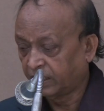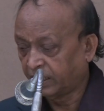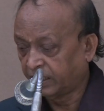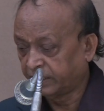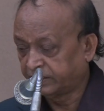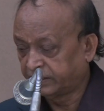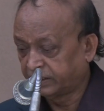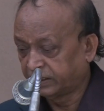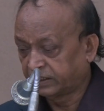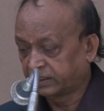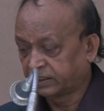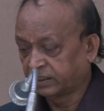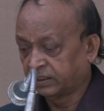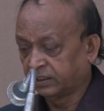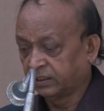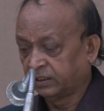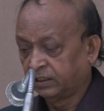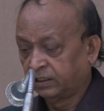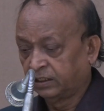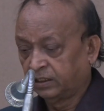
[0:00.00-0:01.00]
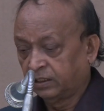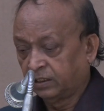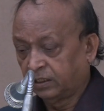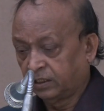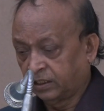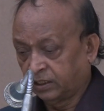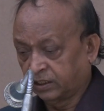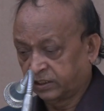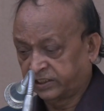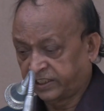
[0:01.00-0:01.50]
I think
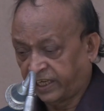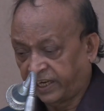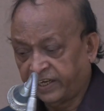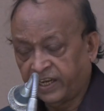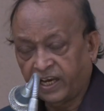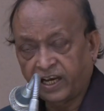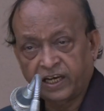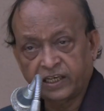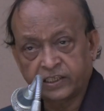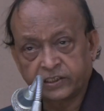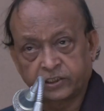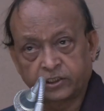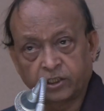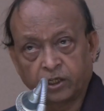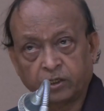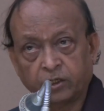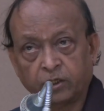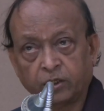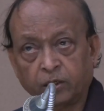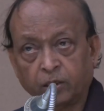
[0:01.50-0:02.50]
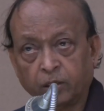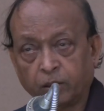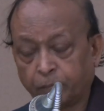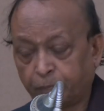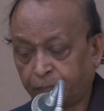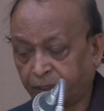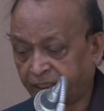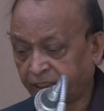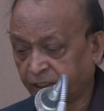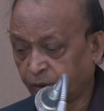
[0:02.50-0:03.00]
China has done
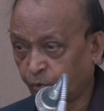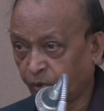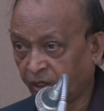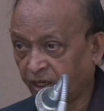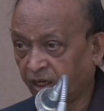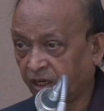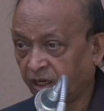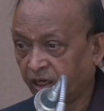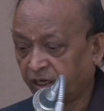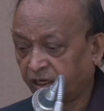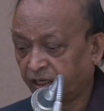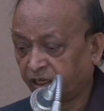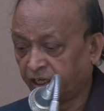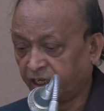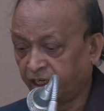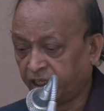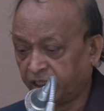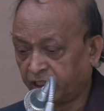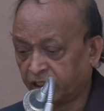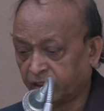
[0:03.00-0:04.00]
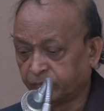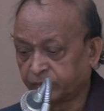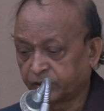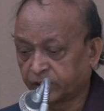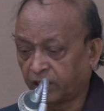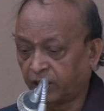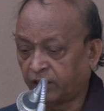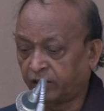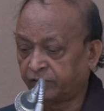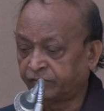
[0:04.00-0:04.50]
pretty well in
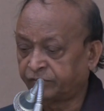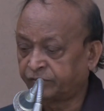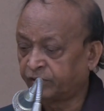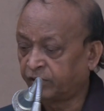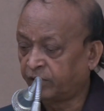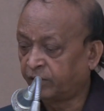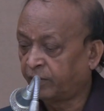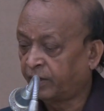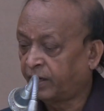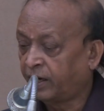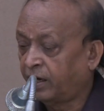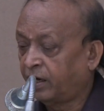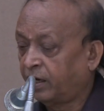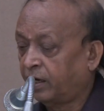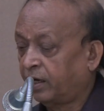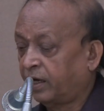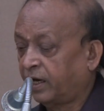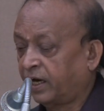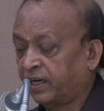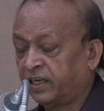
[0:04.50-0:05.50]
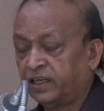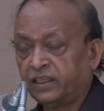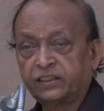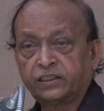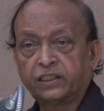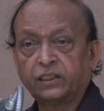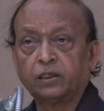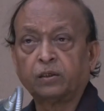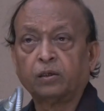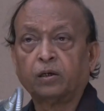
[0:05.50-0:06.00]
terms of
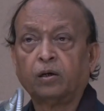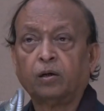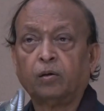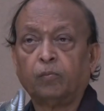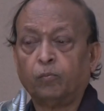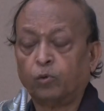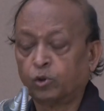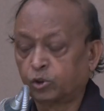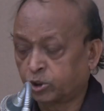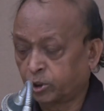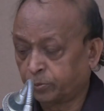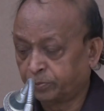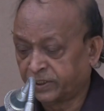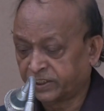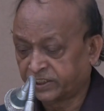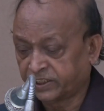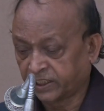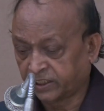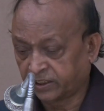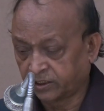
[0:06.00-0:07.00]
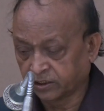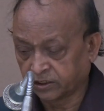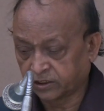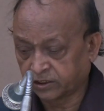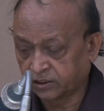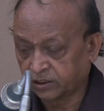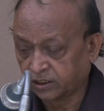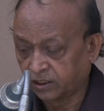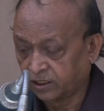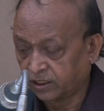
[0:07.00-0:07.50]
harnessing most of the
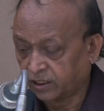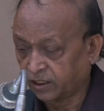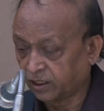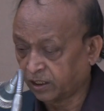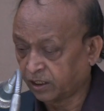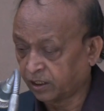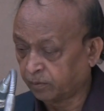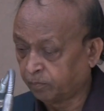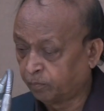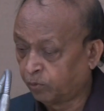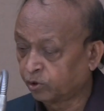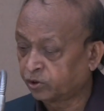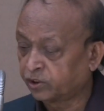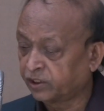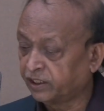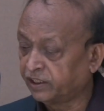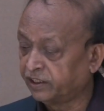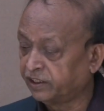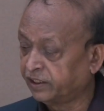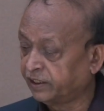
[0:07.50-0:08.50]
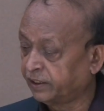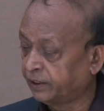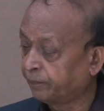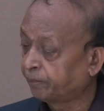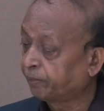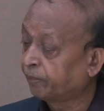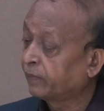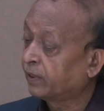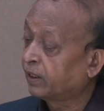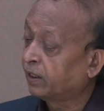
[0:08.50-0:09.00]
sectors, both in
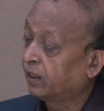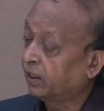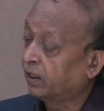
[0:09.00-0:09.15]
the